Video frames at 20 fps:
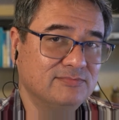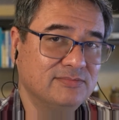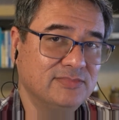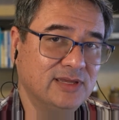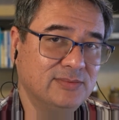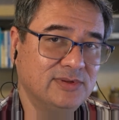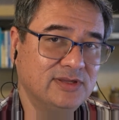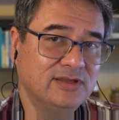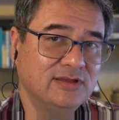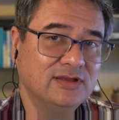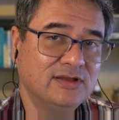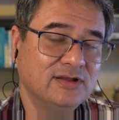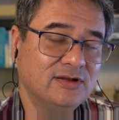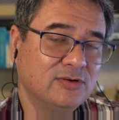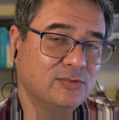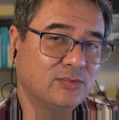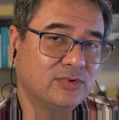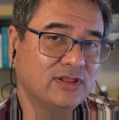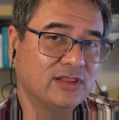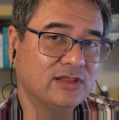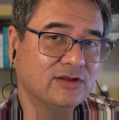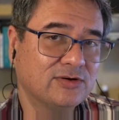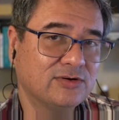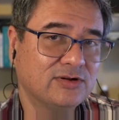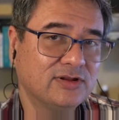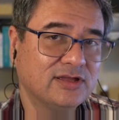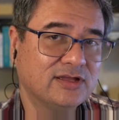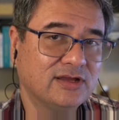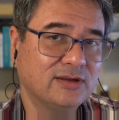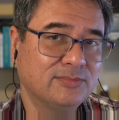Maybe one of the
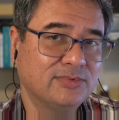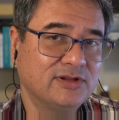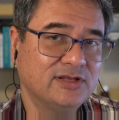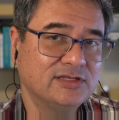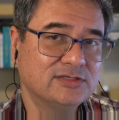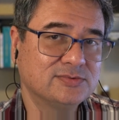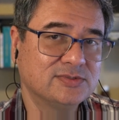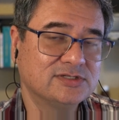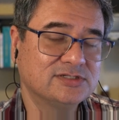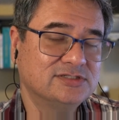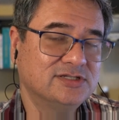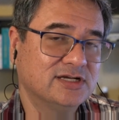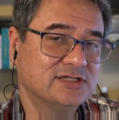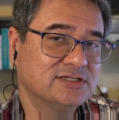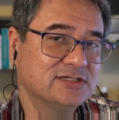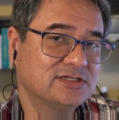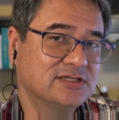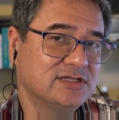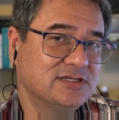early companies was Texas